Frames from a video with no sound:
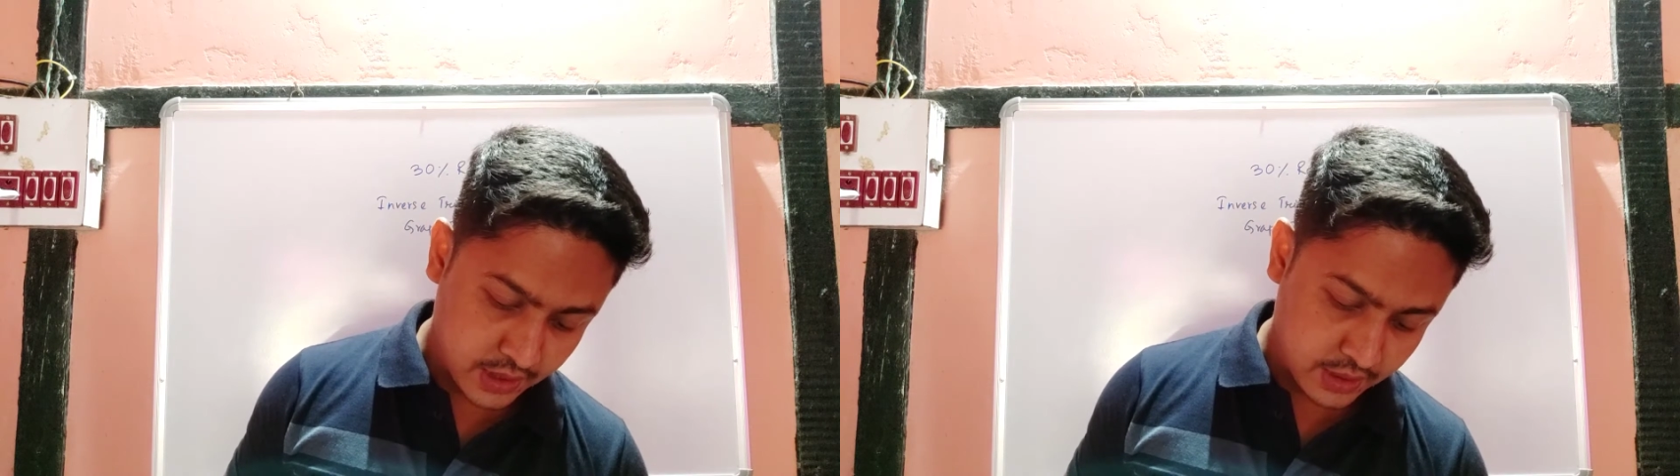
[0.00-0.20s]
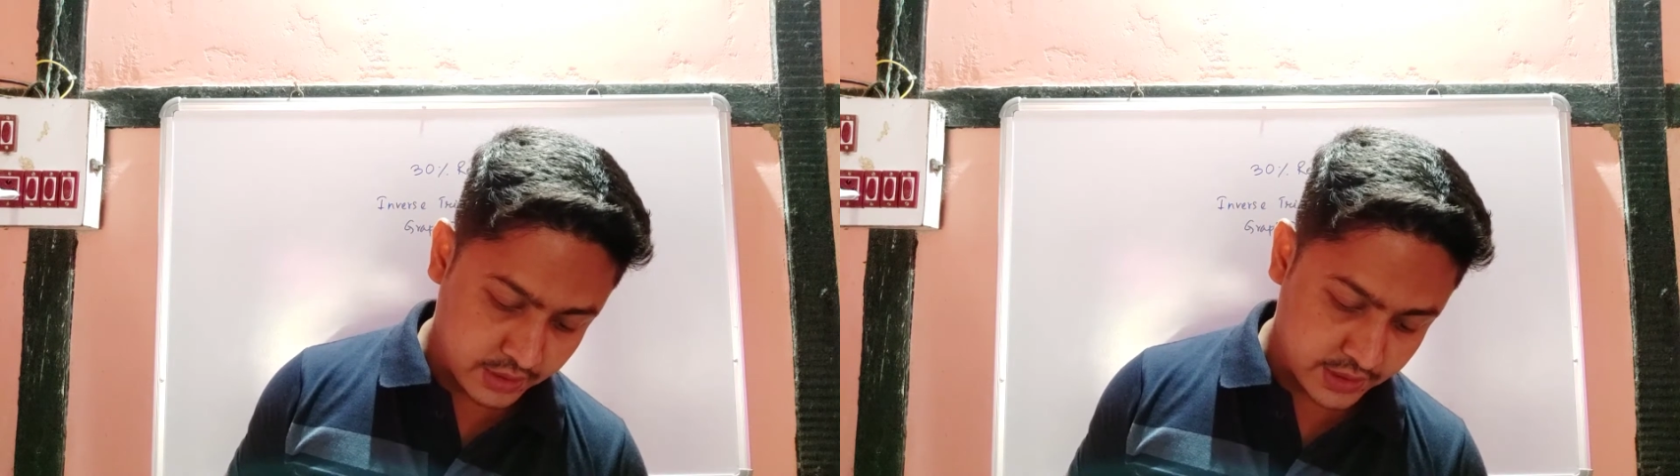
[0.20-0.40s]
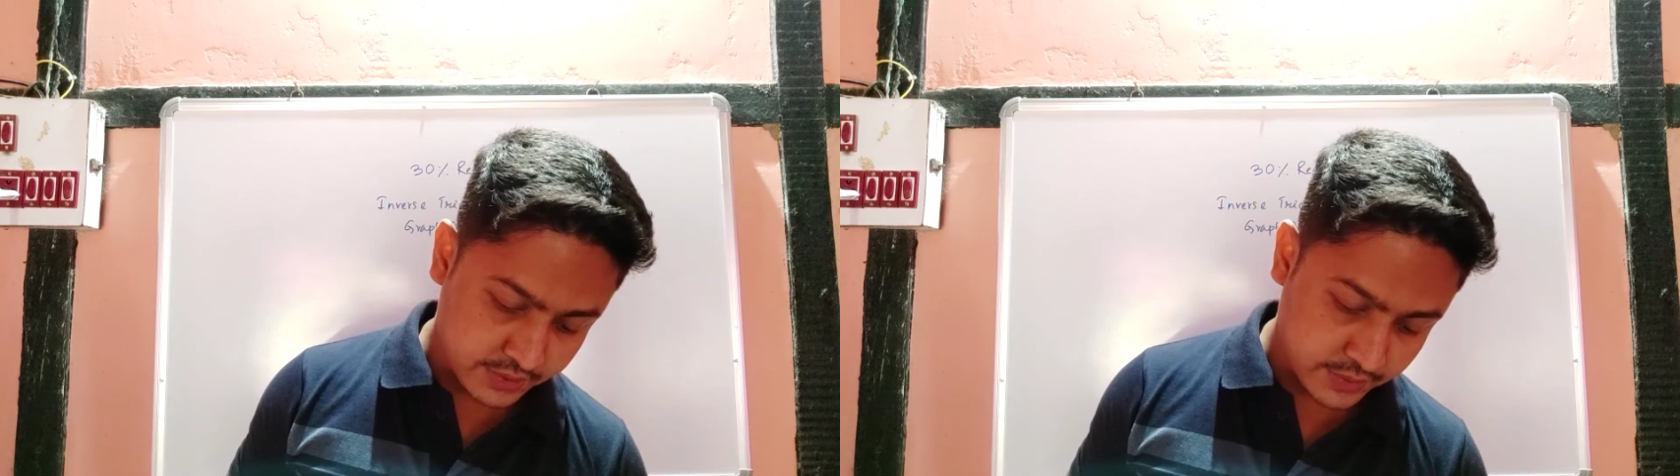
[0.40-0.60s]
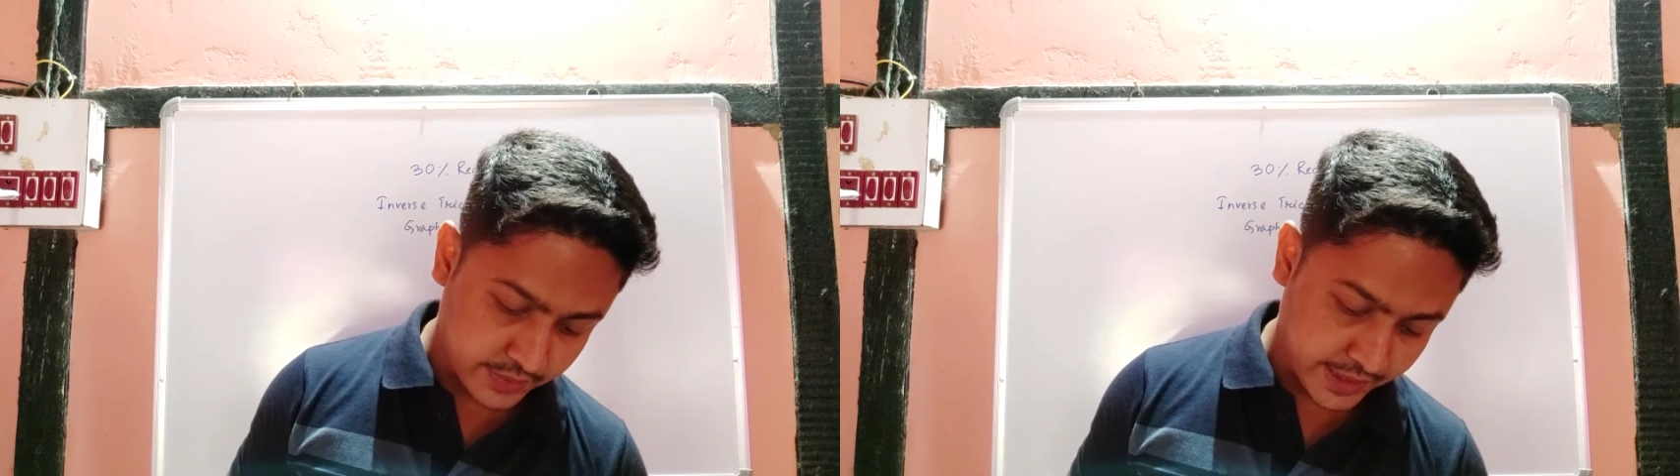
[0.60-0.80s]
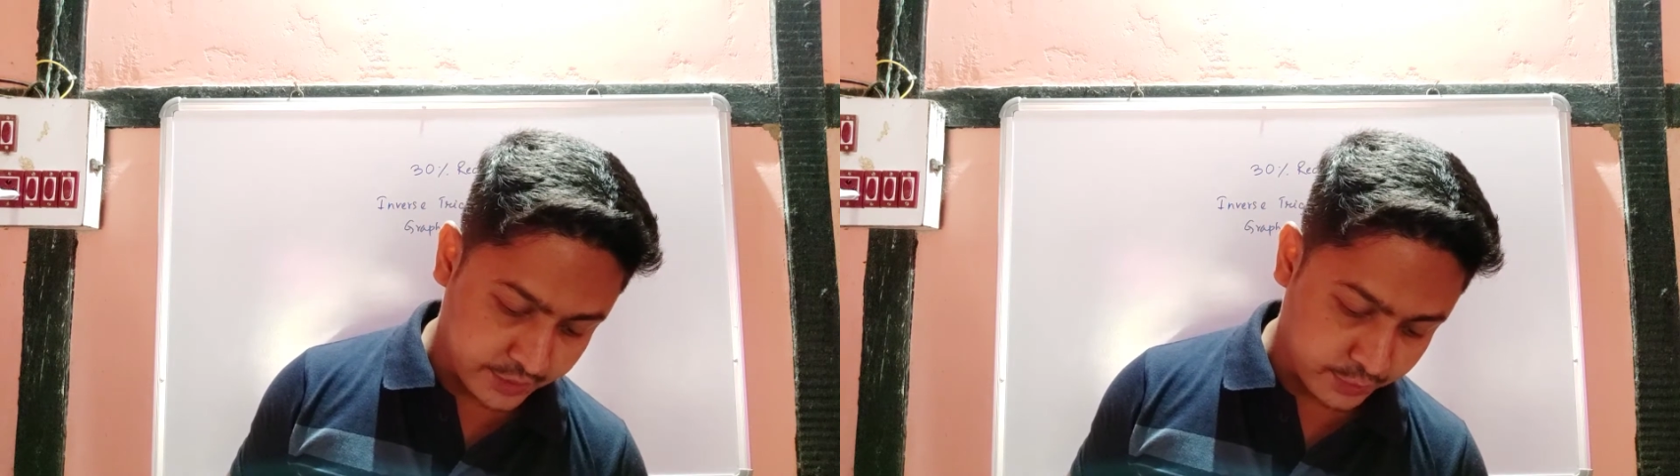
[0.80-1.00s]
concept of
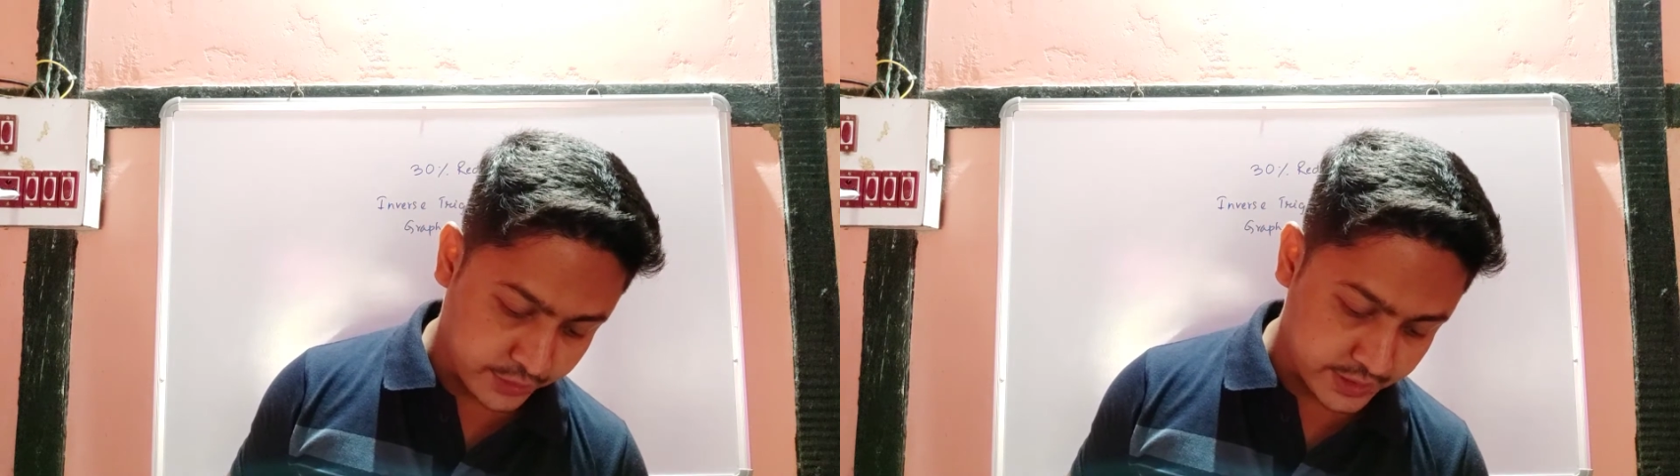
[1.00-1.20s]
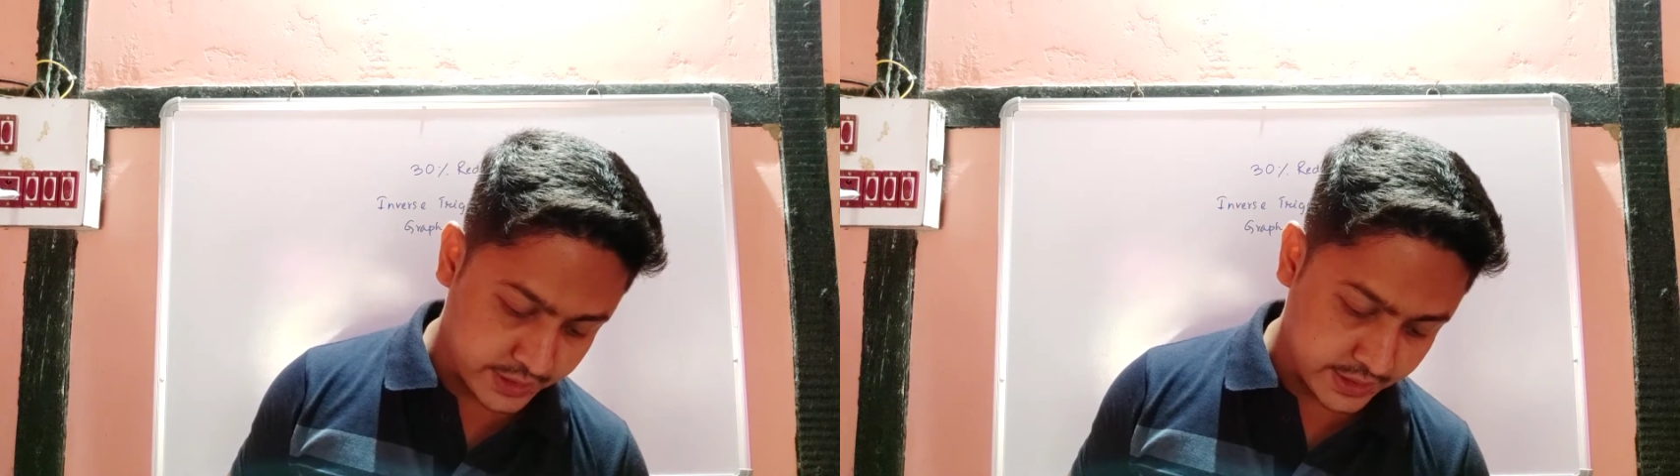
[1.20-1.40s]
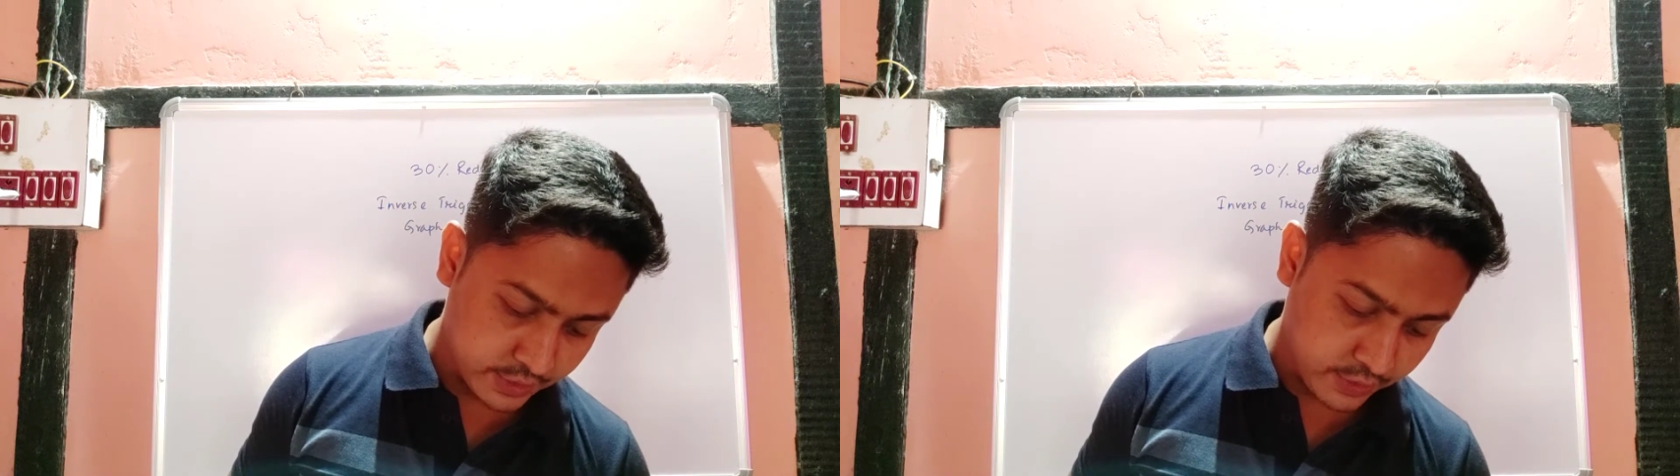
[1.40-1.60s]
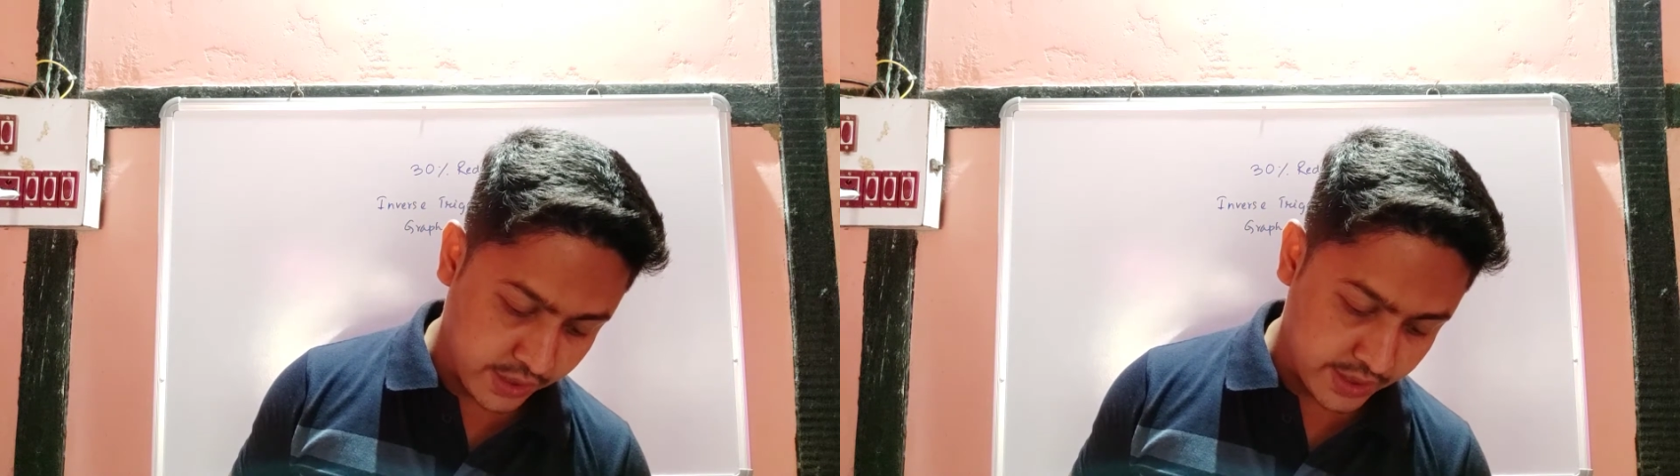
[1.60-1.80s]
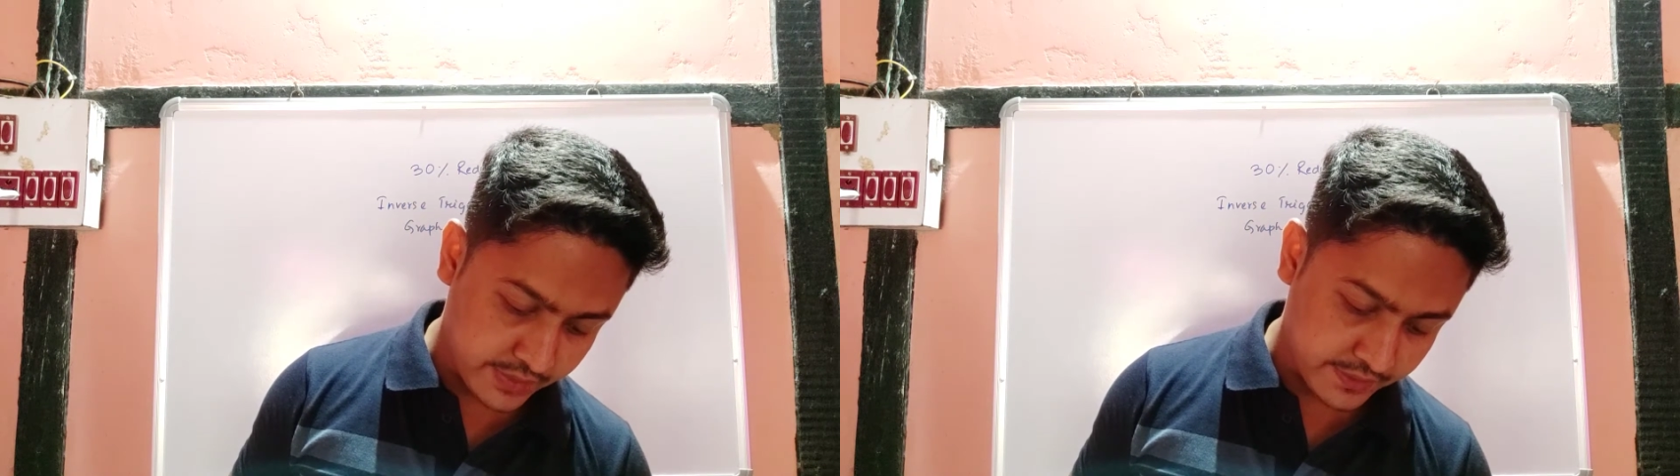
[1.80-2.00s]
exponential and
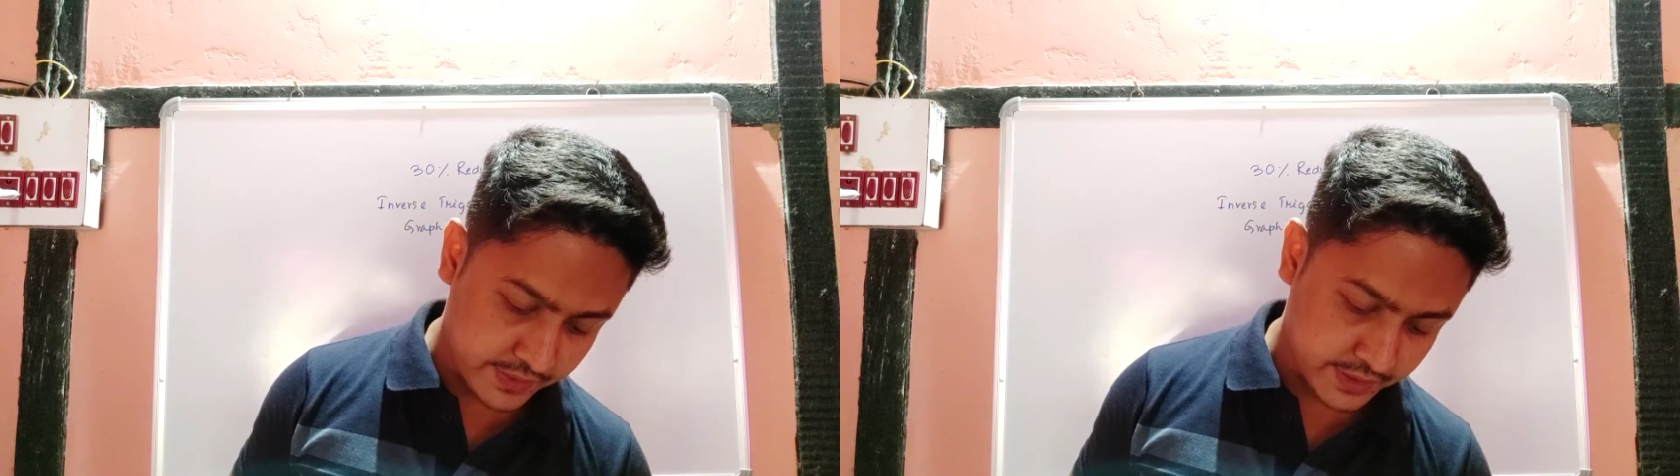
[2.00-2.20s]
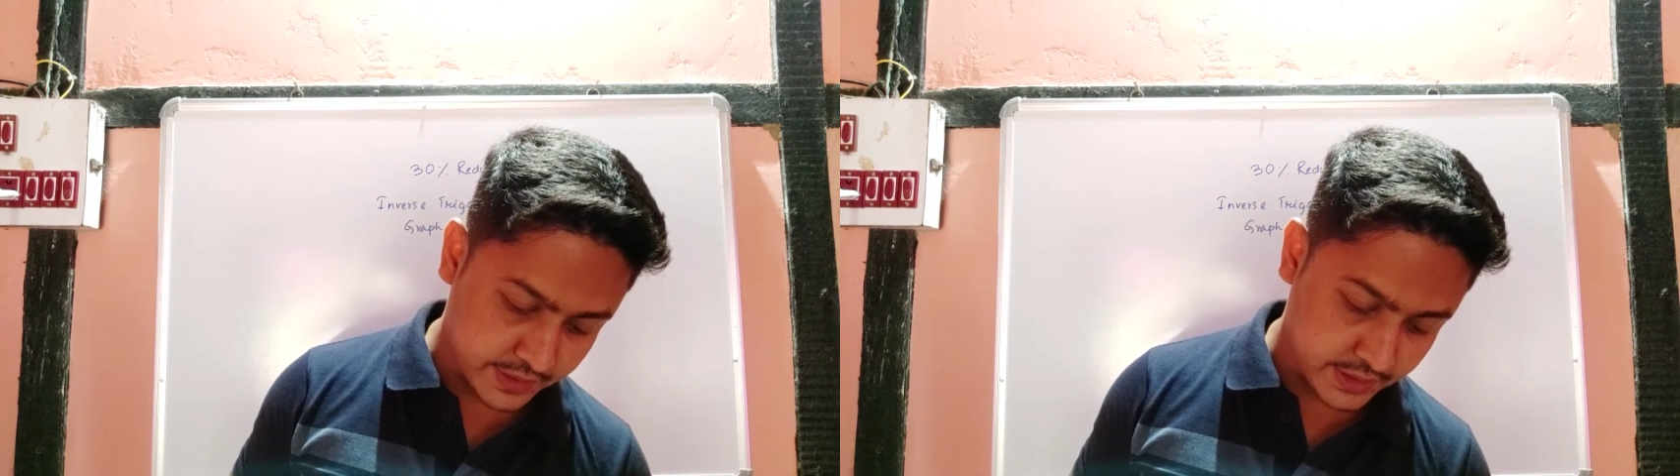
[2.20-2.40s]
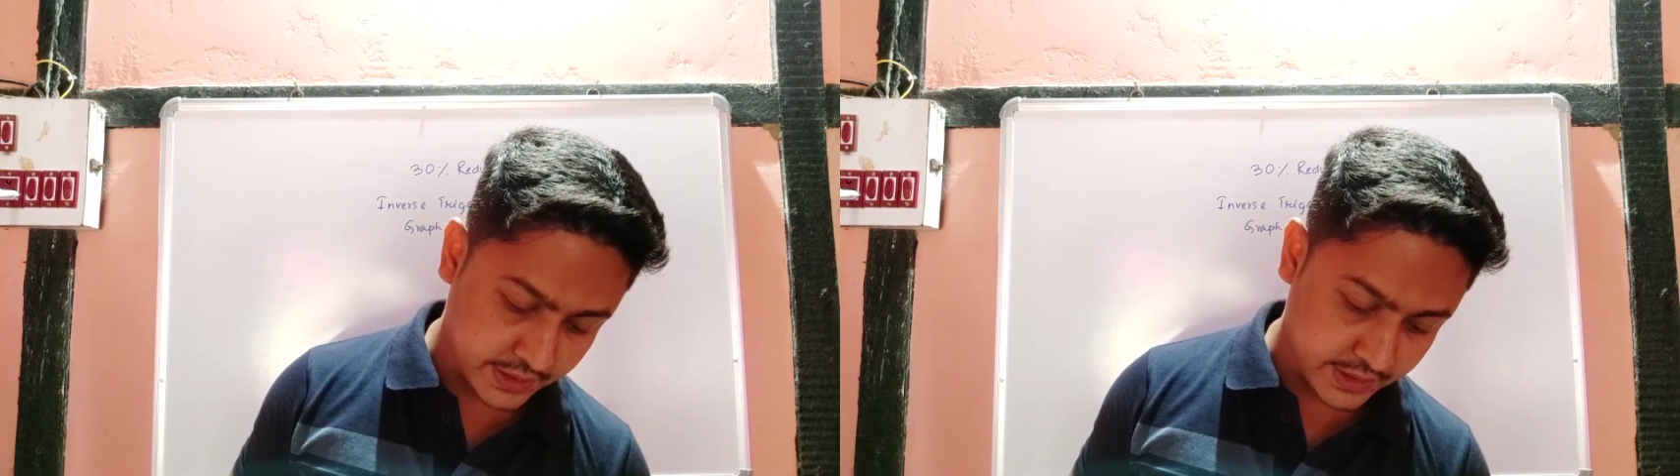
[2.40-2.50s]
logarithmic functions,